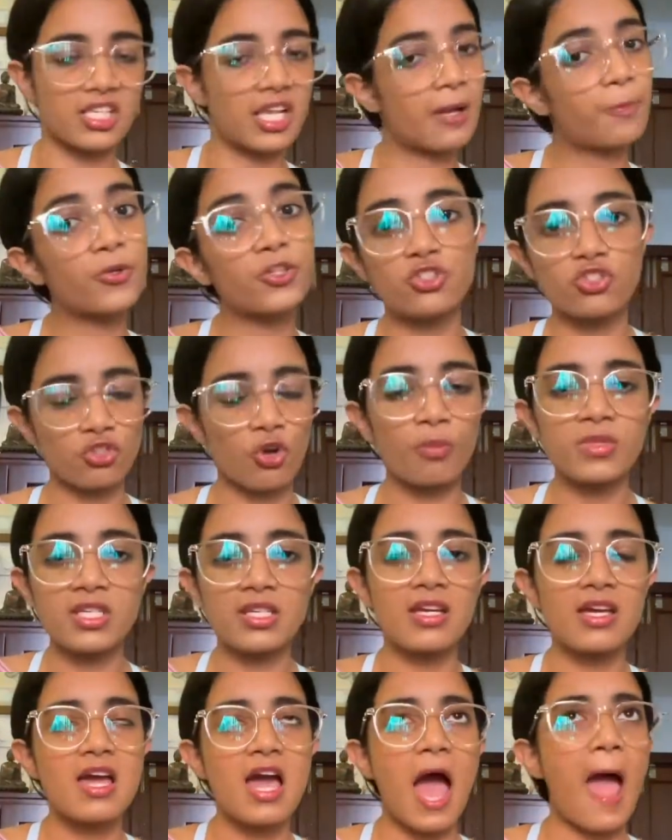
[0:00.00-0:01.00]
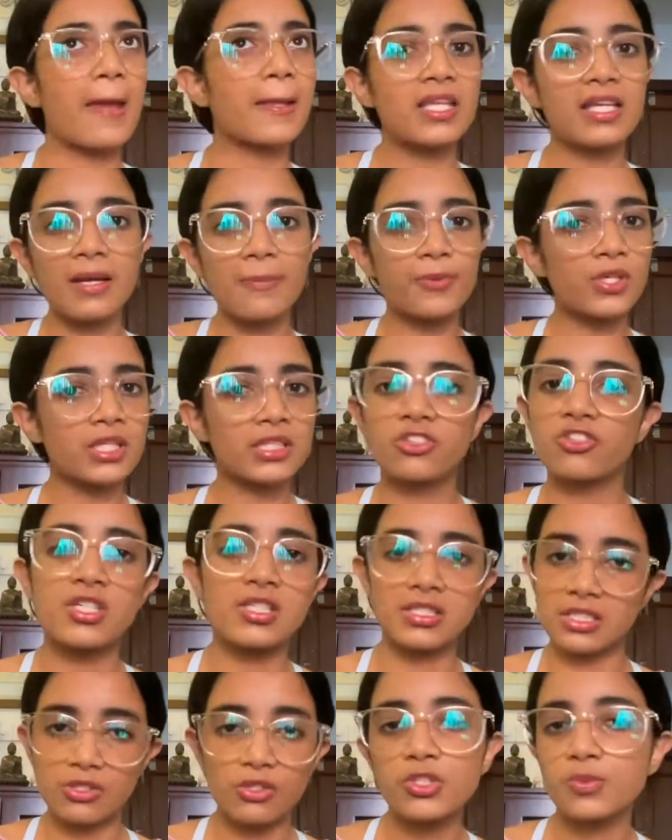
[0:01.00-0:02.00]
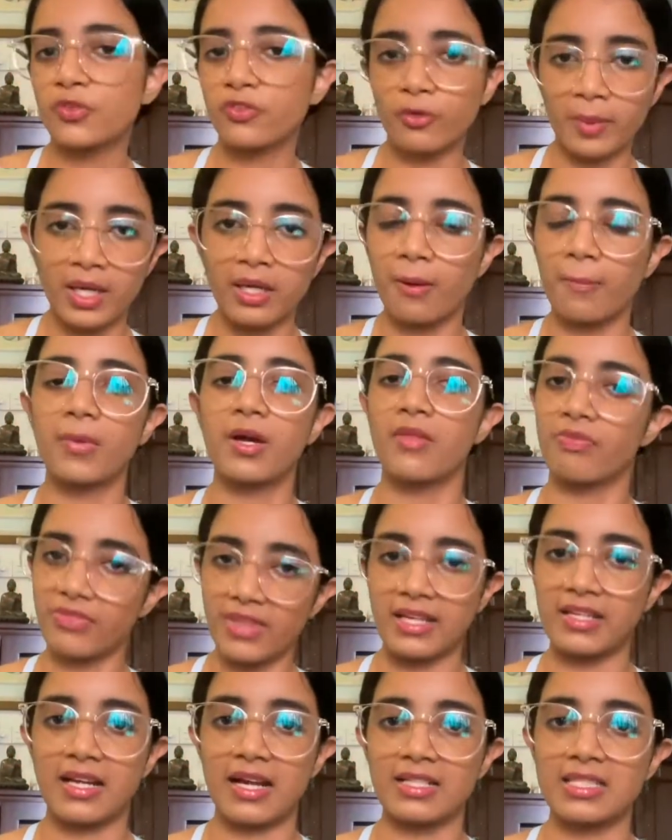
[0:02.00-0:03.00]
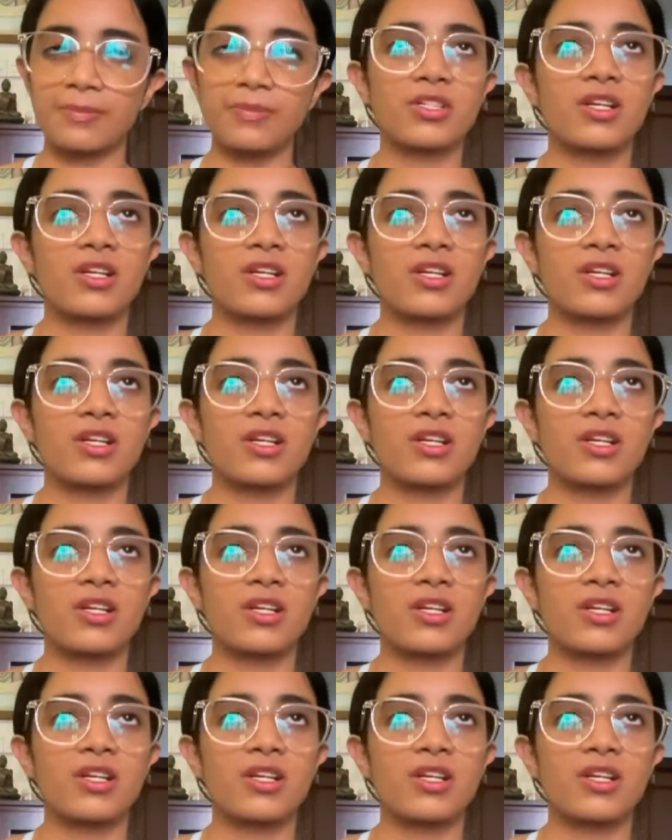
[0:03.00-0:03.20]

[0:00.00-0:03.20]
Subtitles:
And I put so many, I think I put like 3 zeros before my number, and then it accepted.